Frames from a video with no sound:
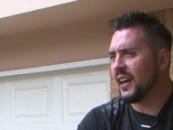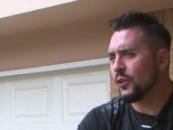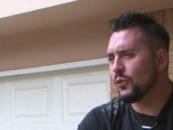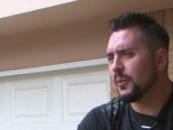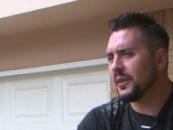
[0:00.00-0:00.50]

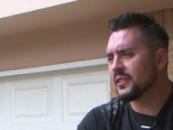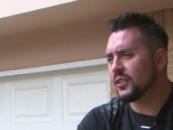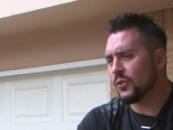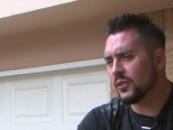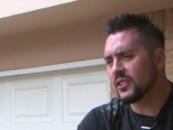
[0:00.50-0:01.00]
grew up as an
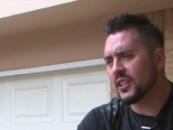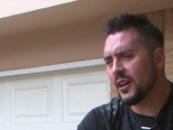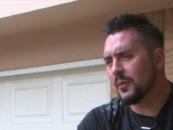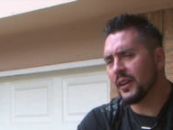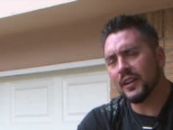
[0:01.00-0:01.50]
only
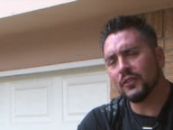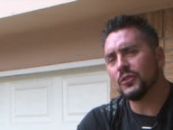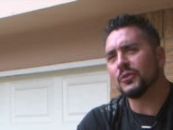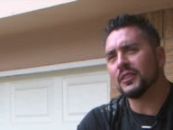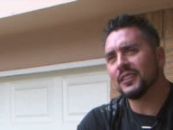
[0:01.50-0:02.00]
child, but I never
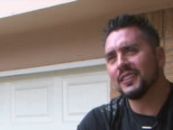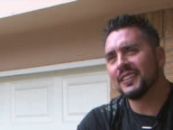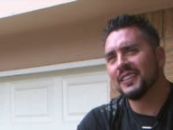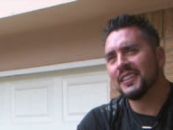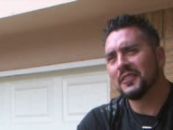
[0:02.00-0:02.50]
knew it,
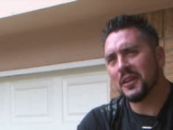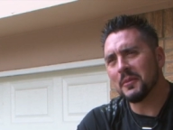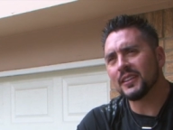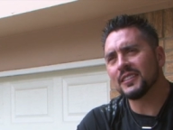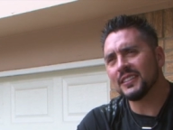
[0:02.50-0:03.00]
if that
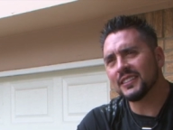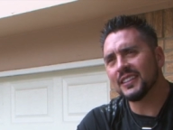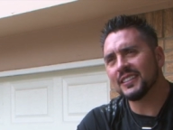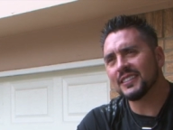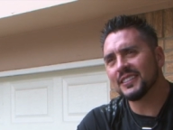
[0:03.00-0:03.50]
makes any
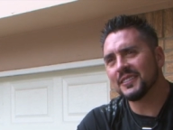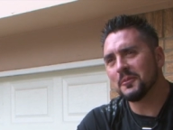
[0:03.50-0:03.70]
sense.